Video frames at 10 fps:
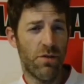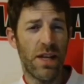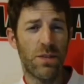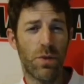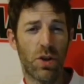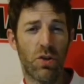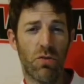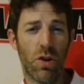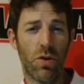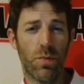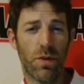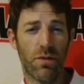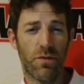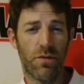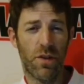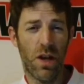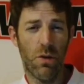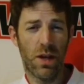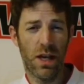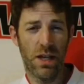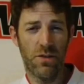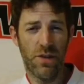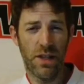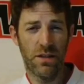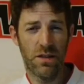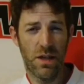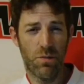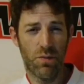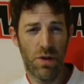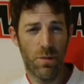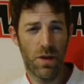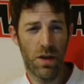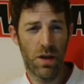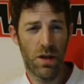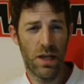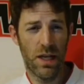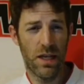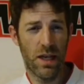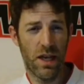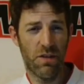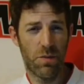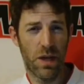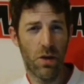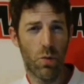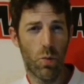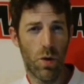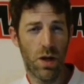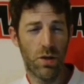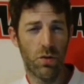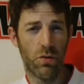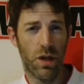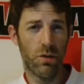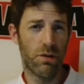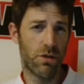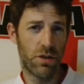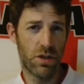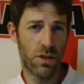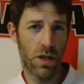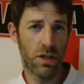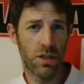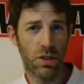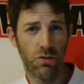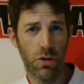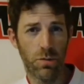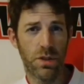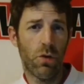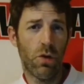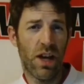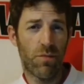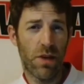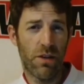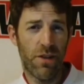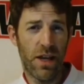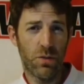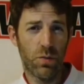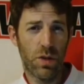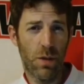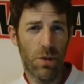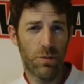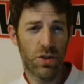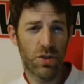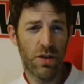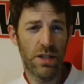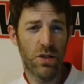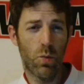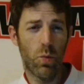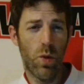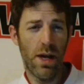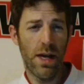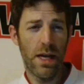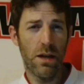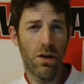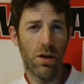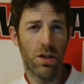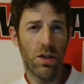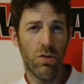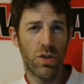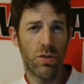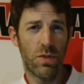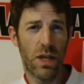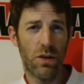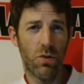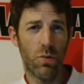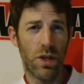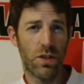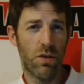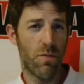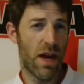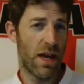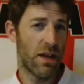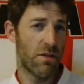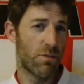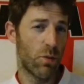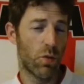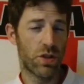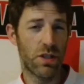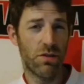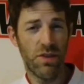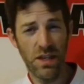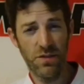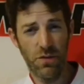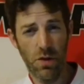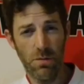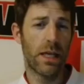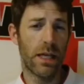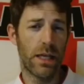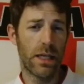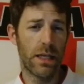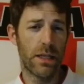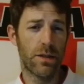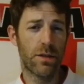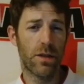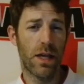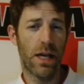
Facebook group, lowercase Fantasy Premier League FPL1, although if you just search in the groups for FPL Affairs will come up straight away. Our YouTube channel, which you may be watching this from, is